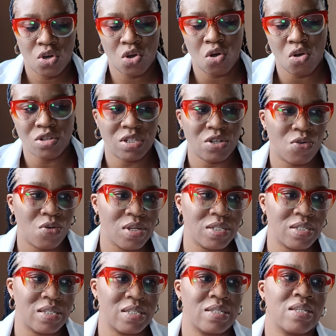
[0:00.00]

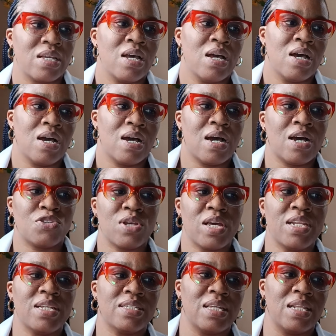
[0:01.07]
consequences. So
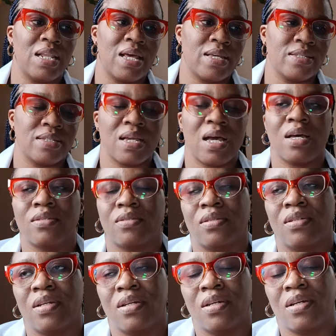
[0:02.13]
anything less than